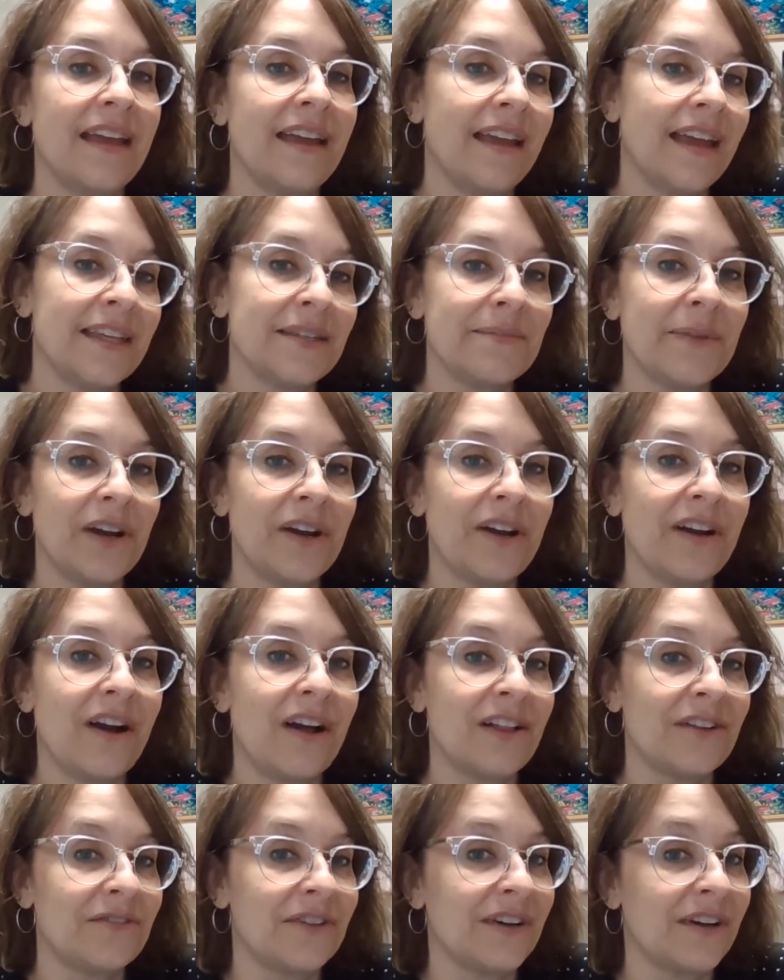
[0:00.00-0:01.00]
As Mary
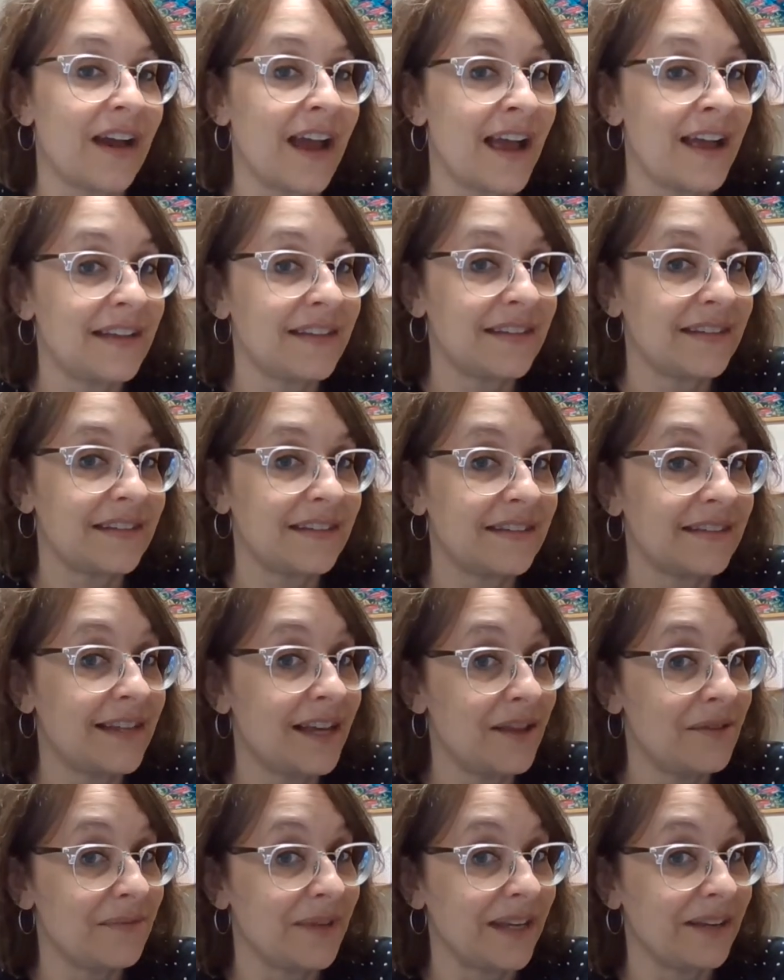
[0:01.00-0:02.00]
Oliver asks,
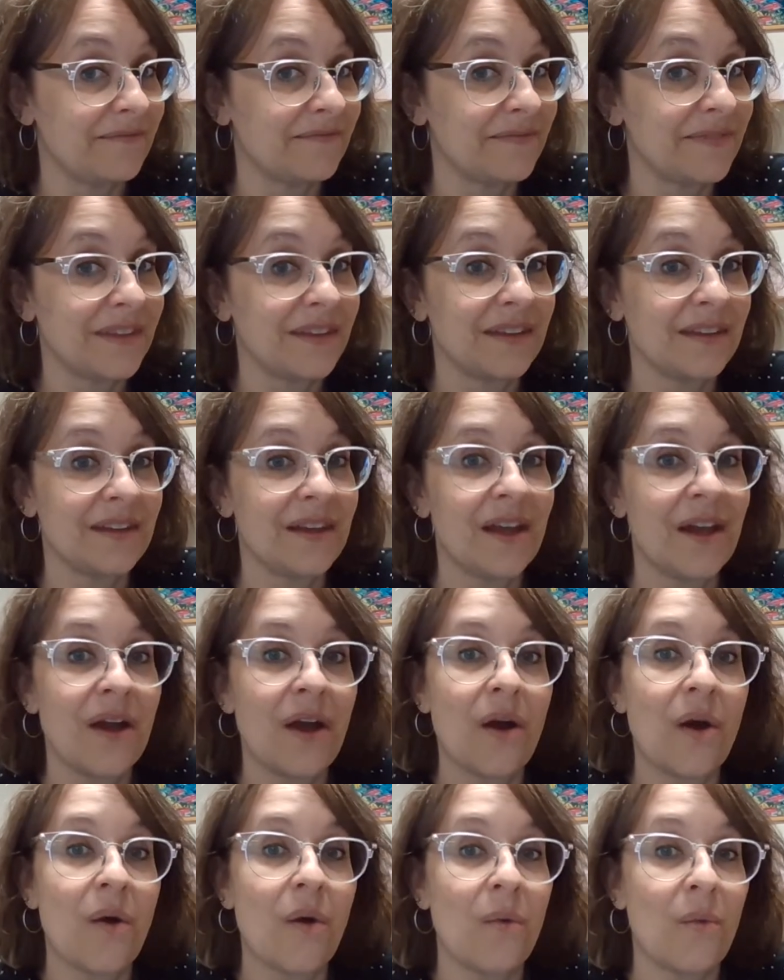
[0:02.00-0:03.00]
tell me,
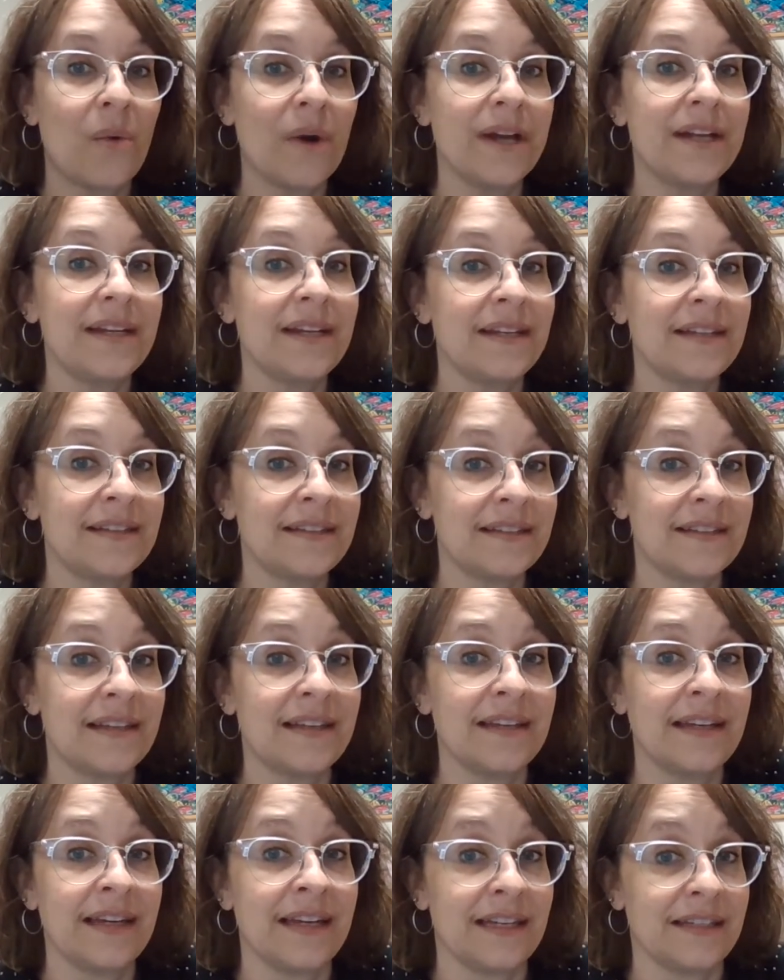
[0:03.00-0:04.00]
what is
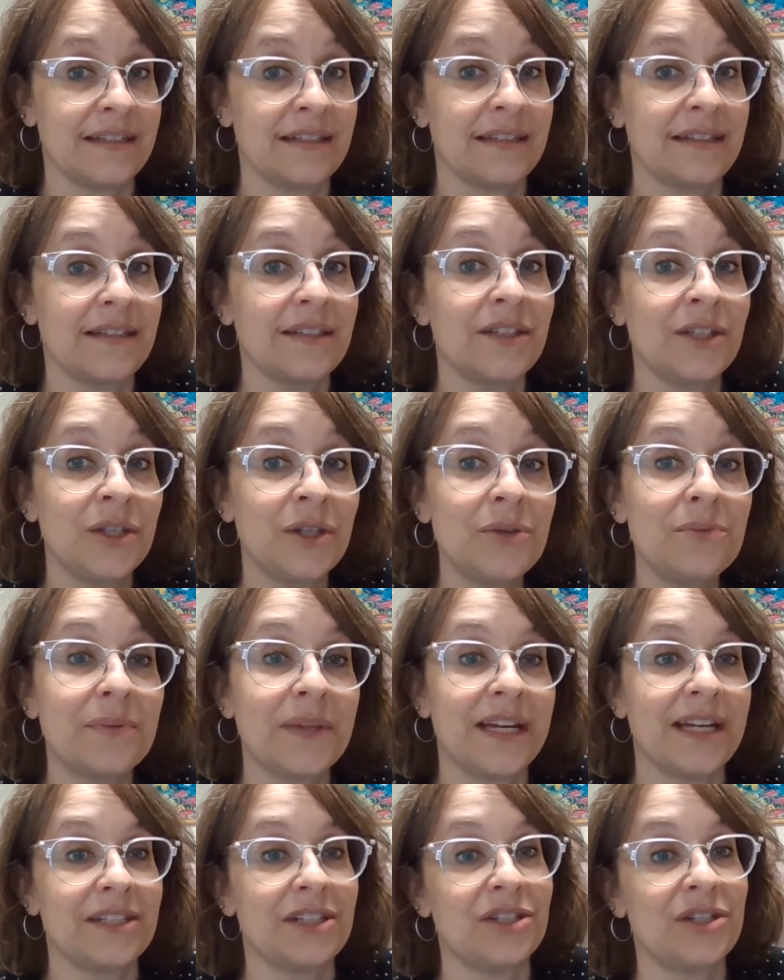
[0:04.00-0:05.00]
it you
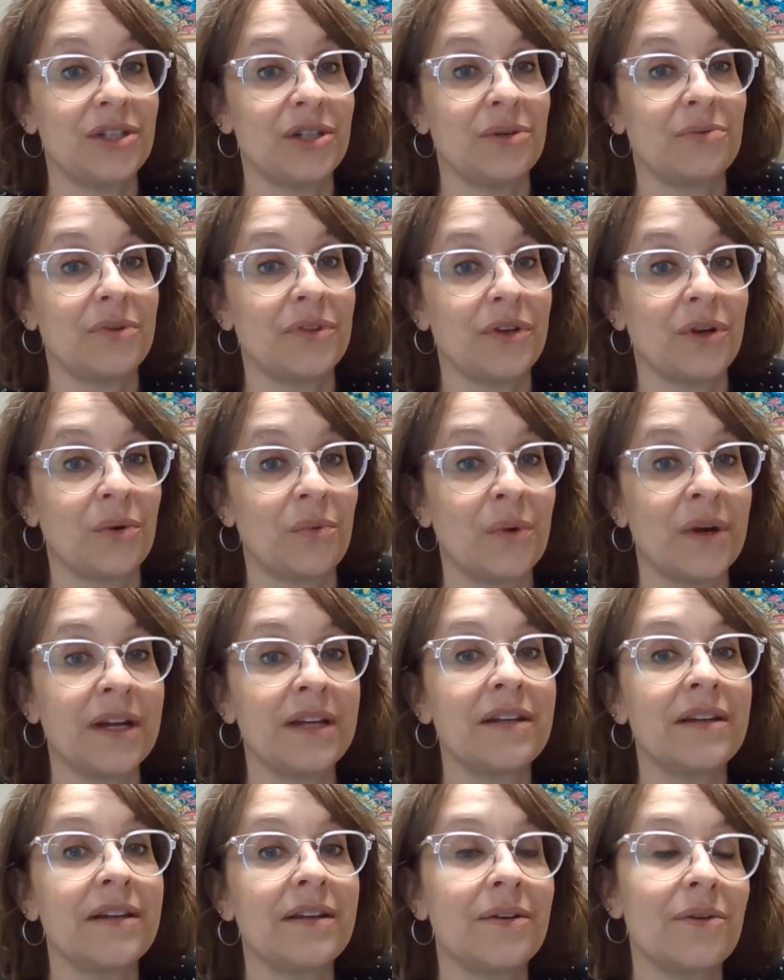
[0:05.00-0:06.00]
plan to do with your
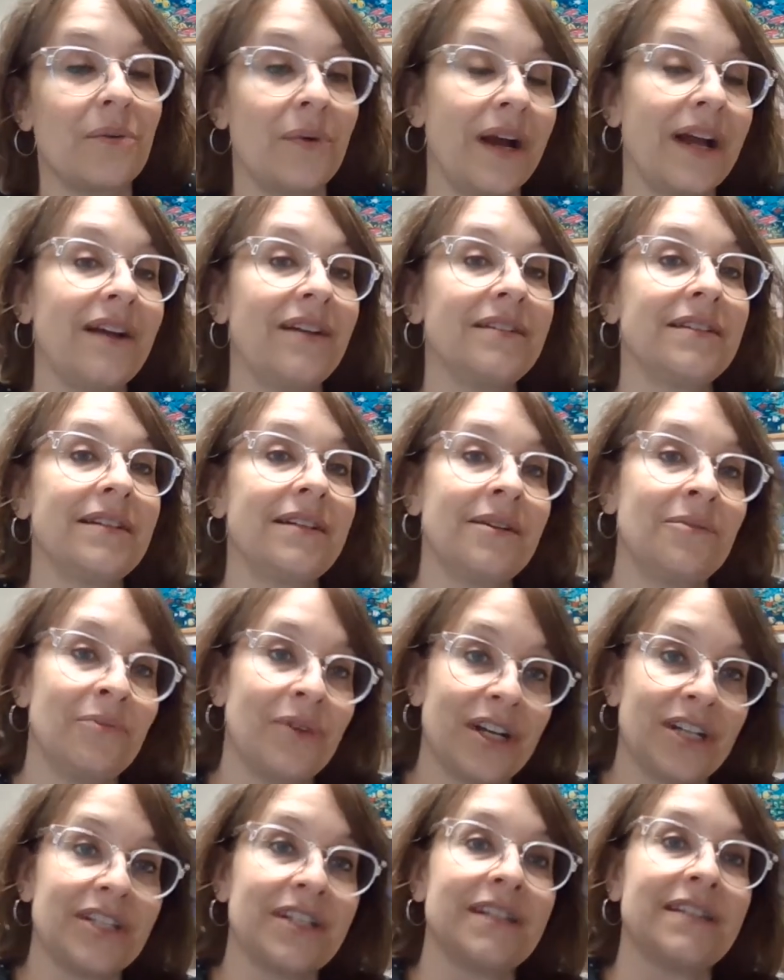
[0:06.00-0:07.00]
one wild and
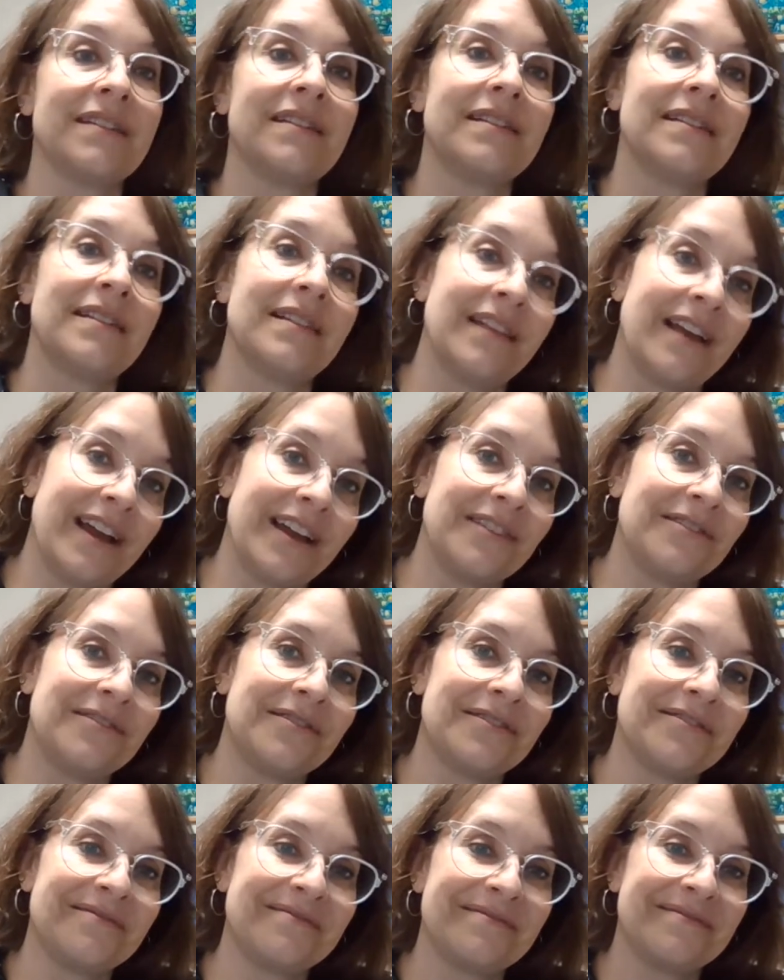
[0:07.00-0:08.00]
precious
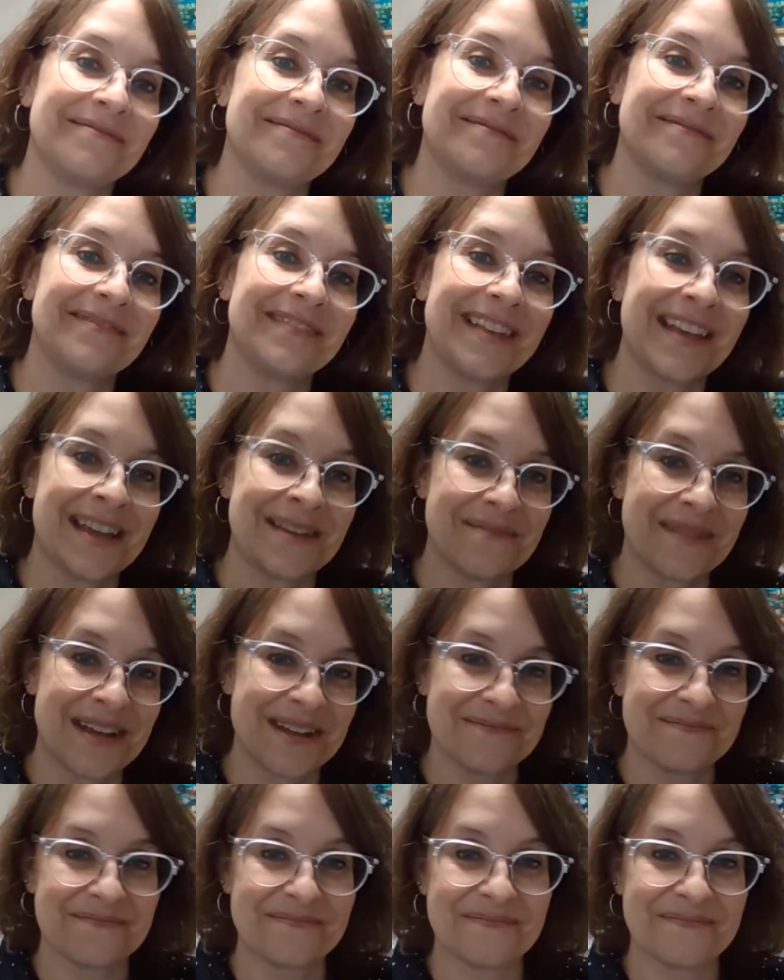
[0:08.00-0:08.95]
life? Amen.